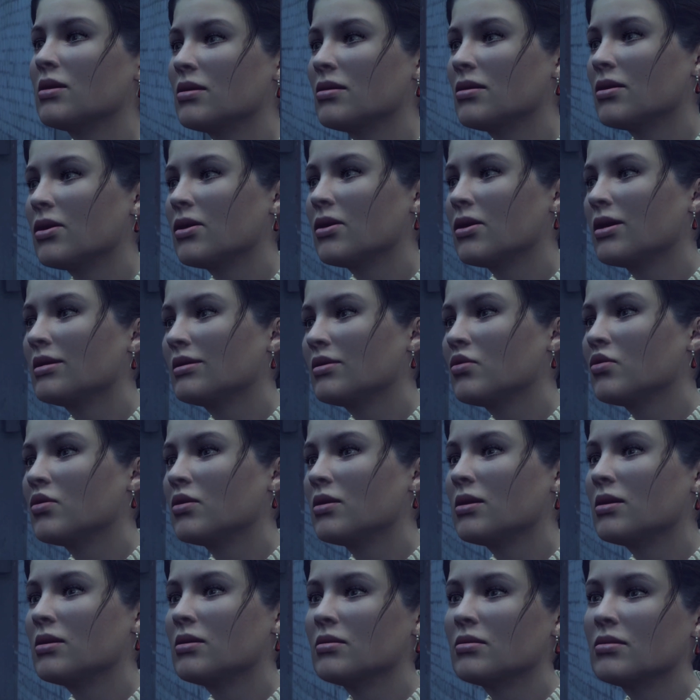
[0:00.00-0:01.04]
So
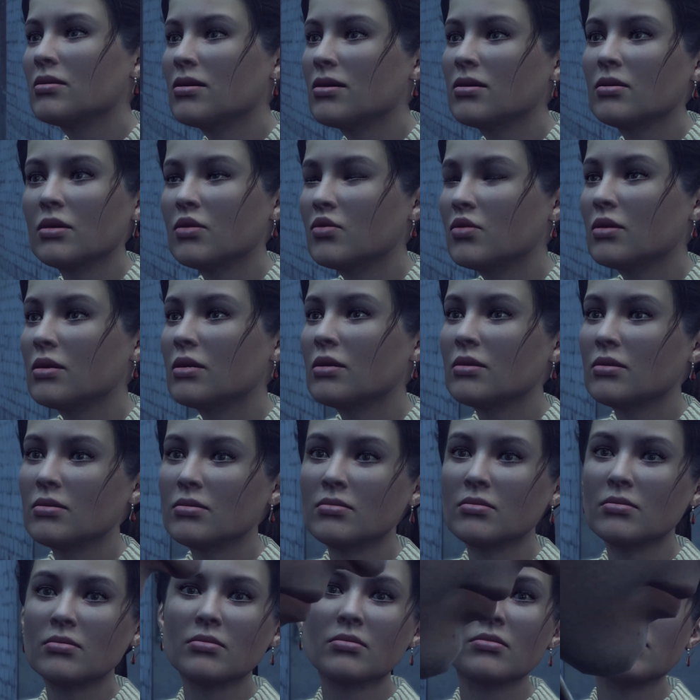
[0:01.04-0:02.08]
I get that. You okay.